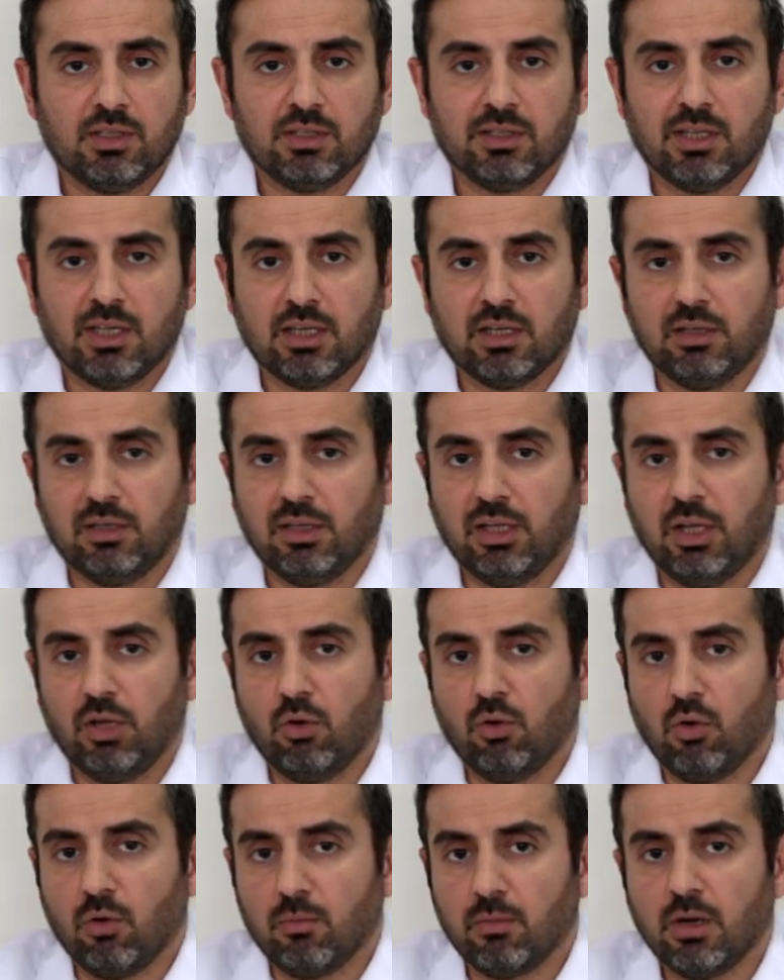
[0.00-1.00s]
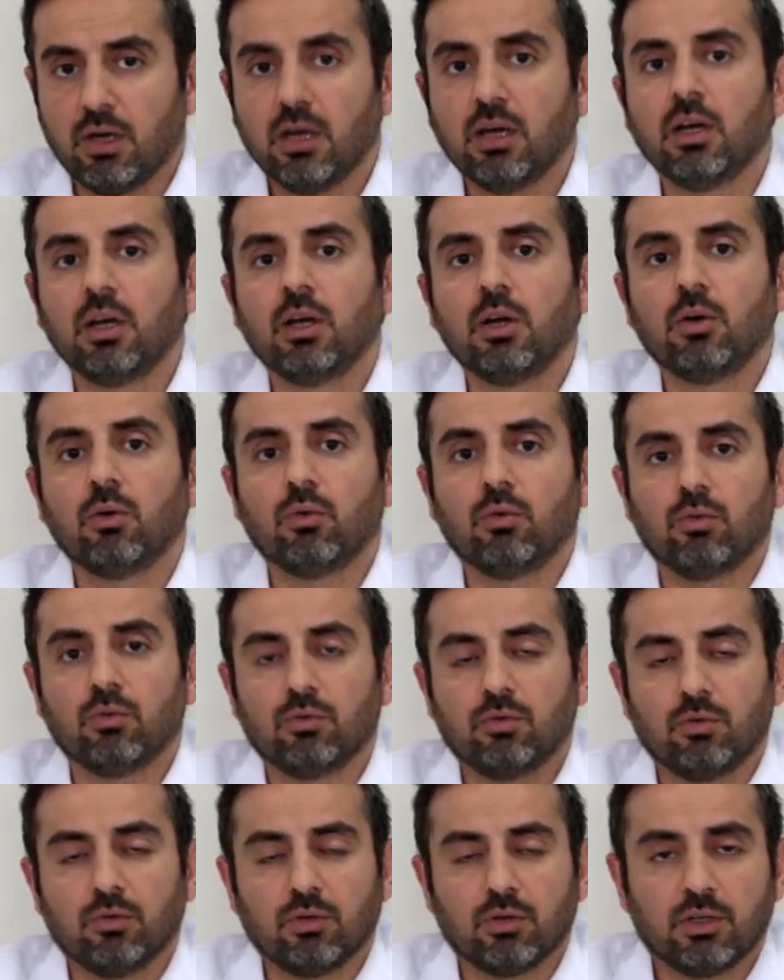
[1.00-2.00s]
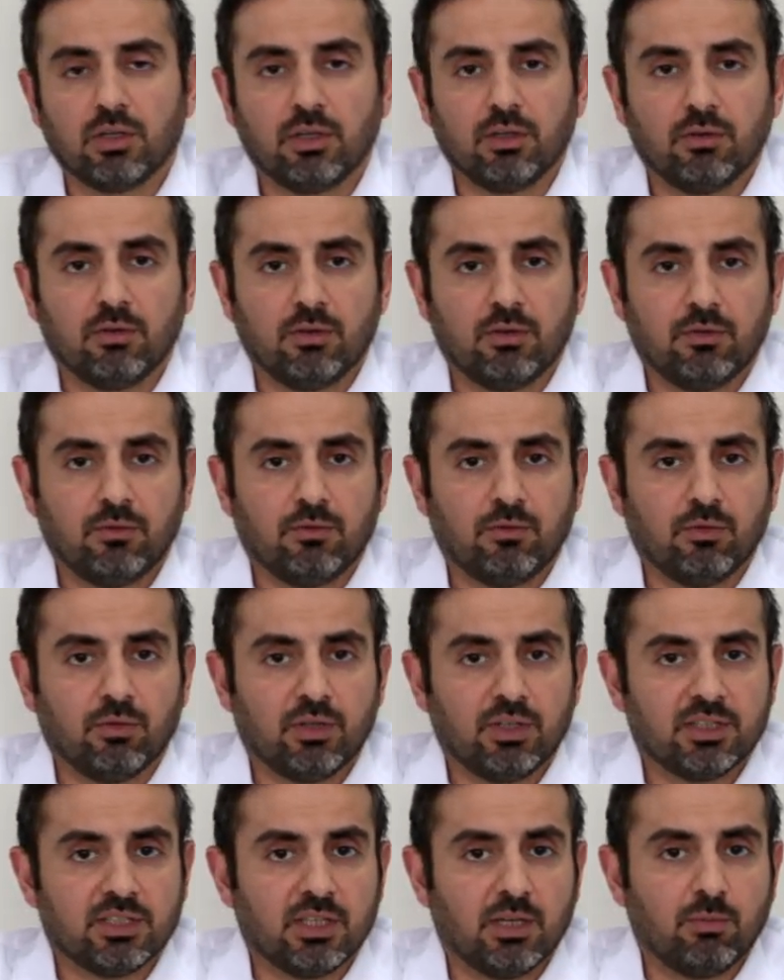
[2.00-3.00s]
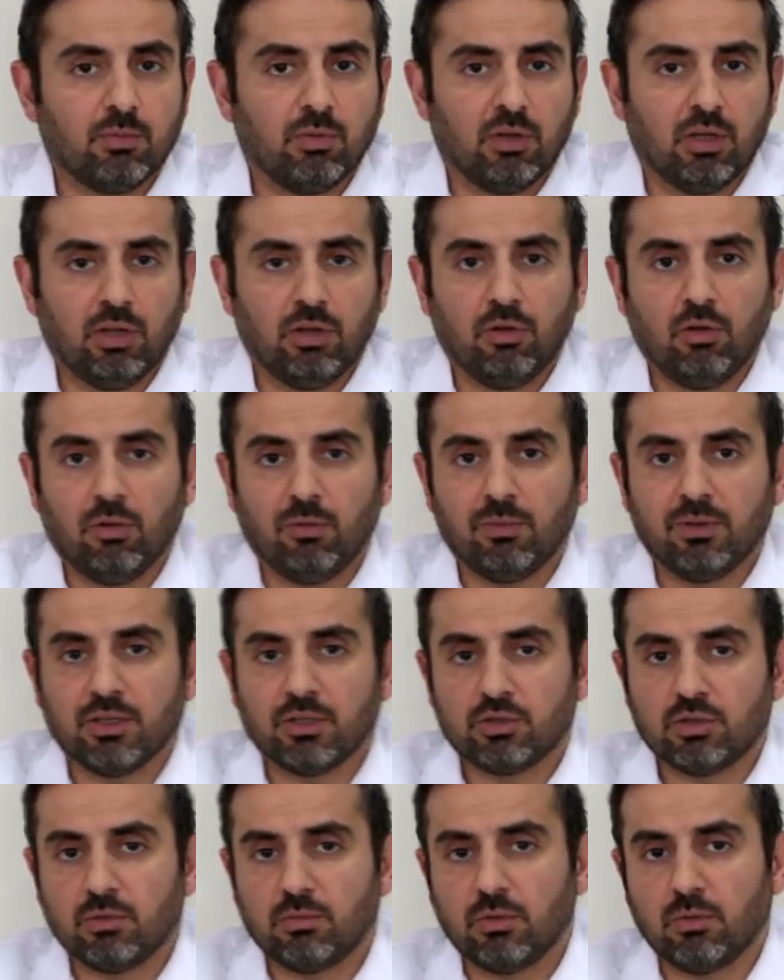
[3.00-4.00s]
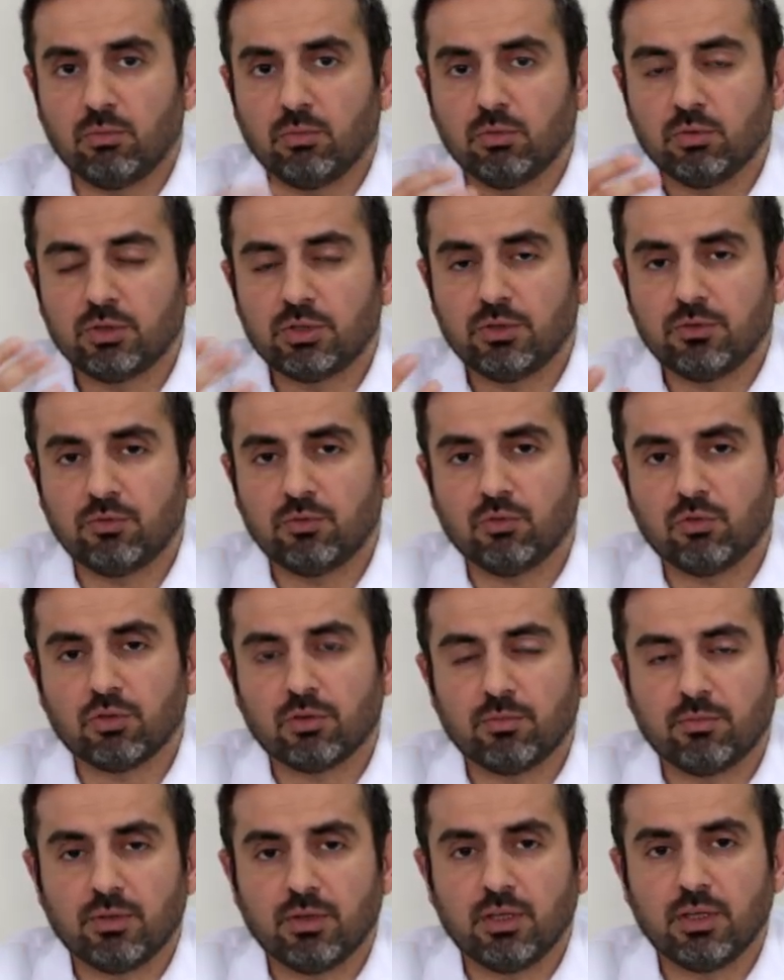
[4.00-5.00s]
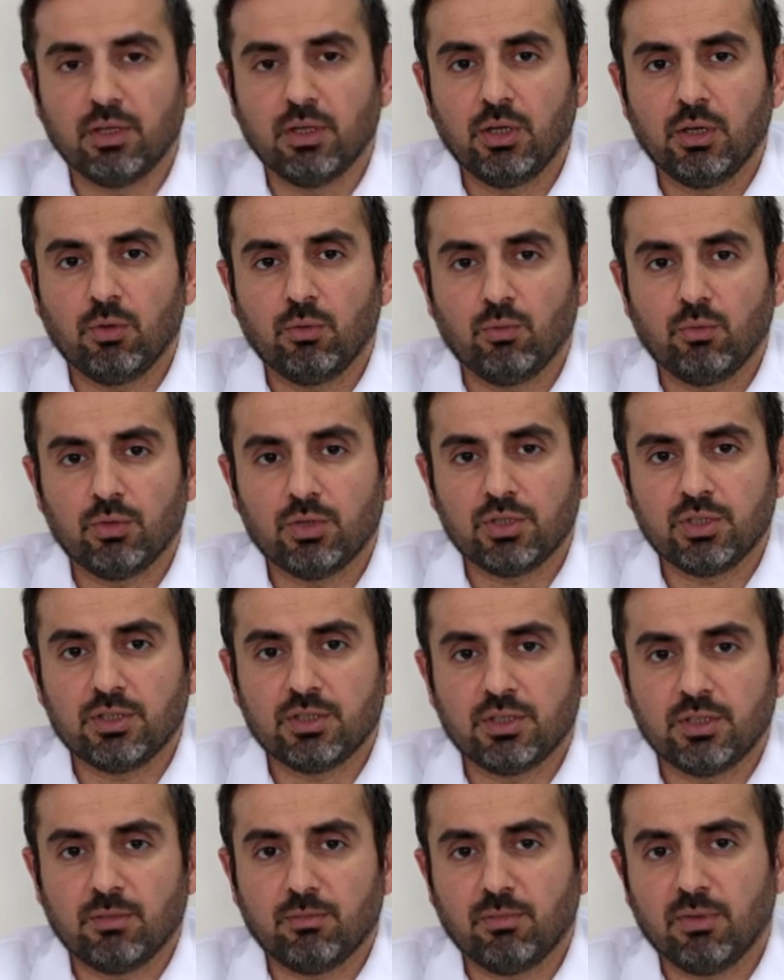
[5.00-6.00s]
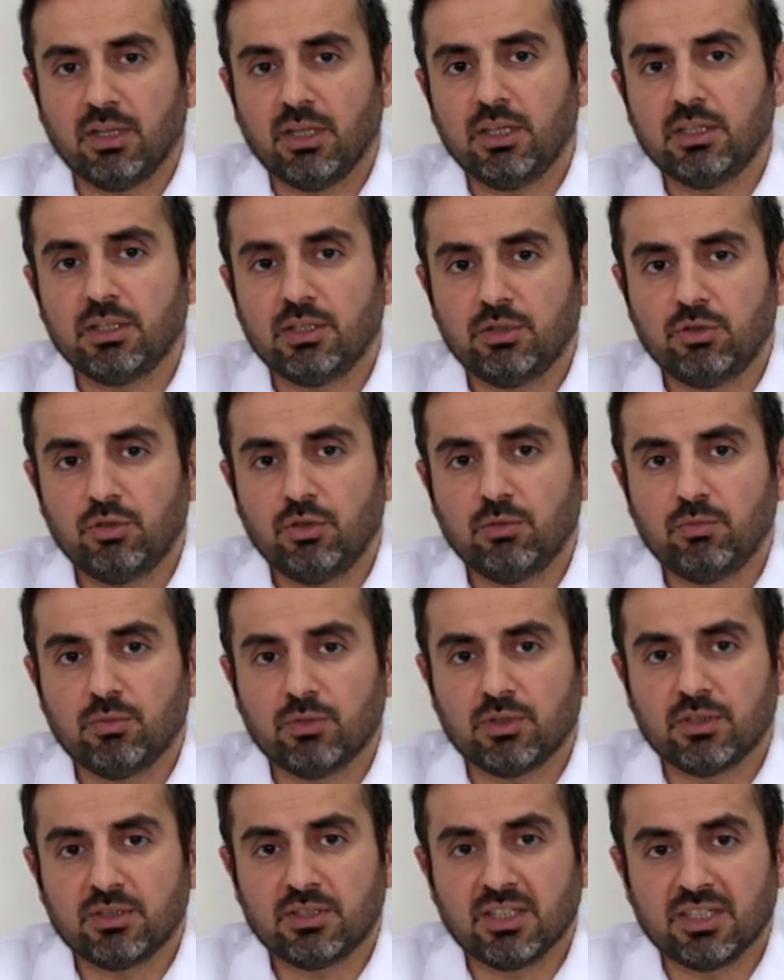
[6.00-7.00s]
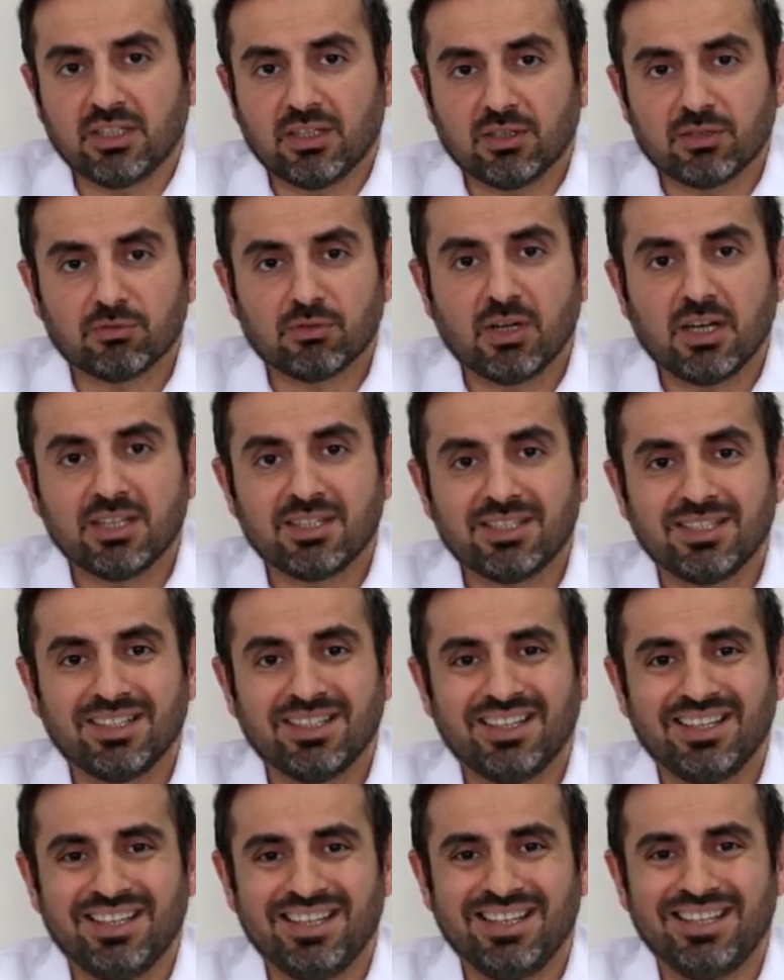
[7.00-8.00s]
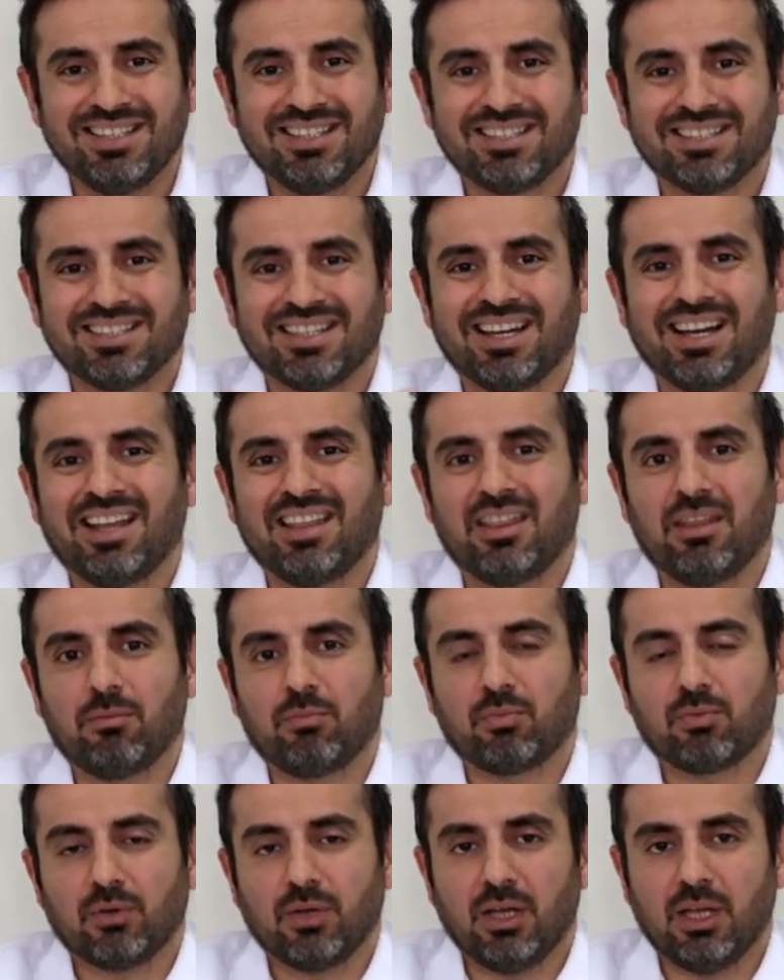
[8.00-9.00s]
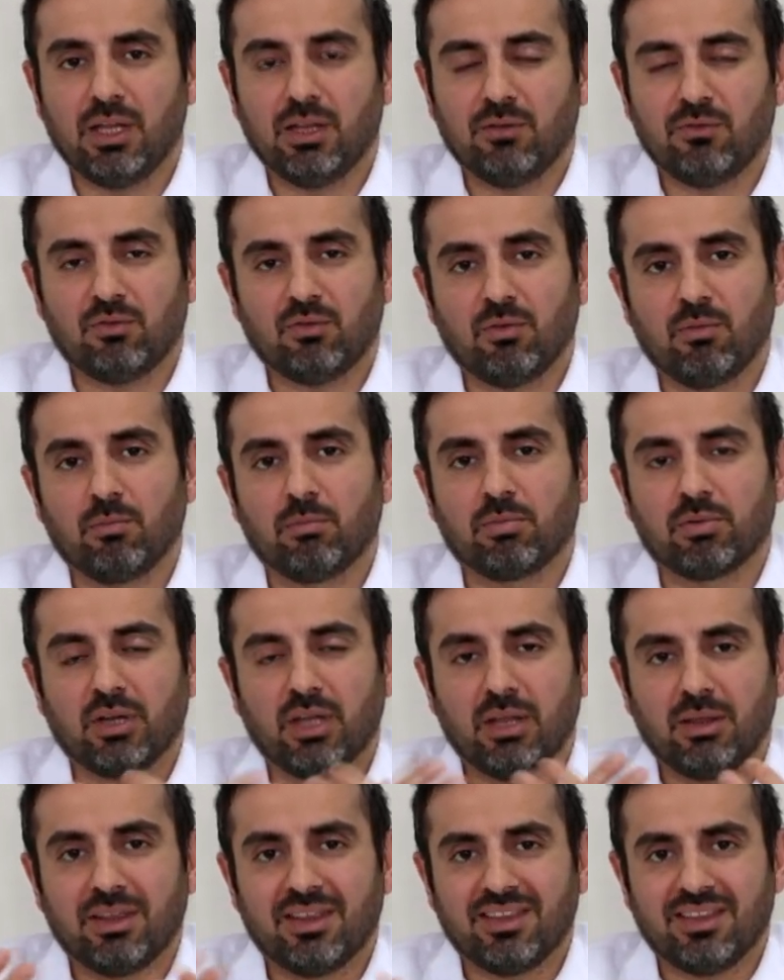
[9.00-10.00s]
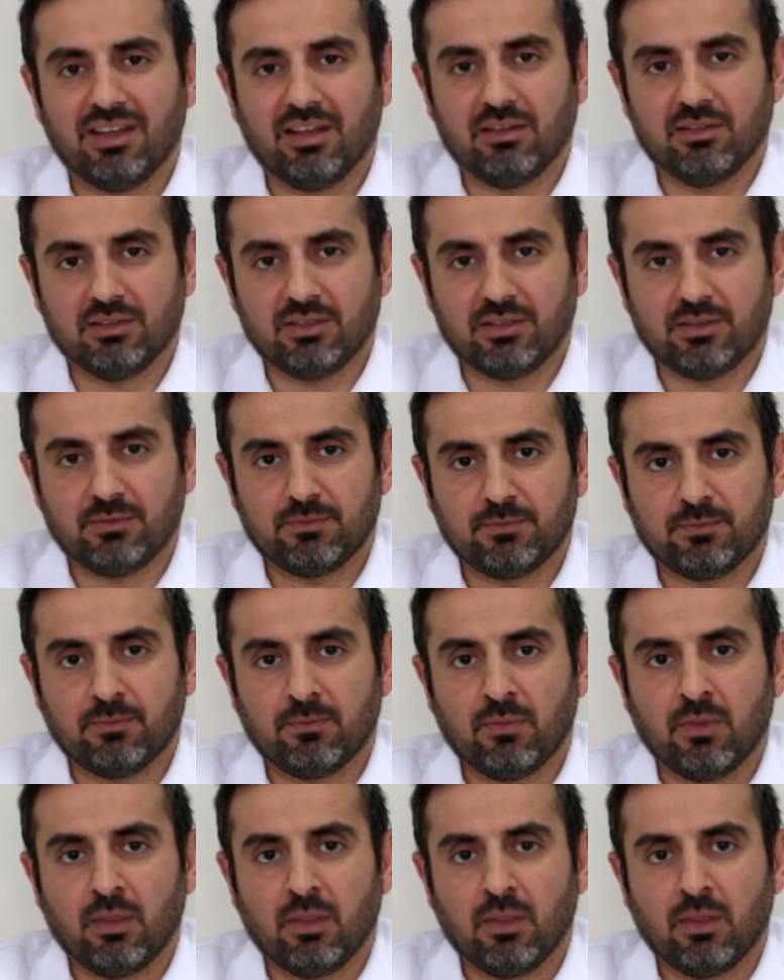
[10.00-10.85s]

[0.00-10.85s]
is like glioma, or for example, glioblastoma multiforme, which is a malignant tumor that arising inside the brain from brain cells,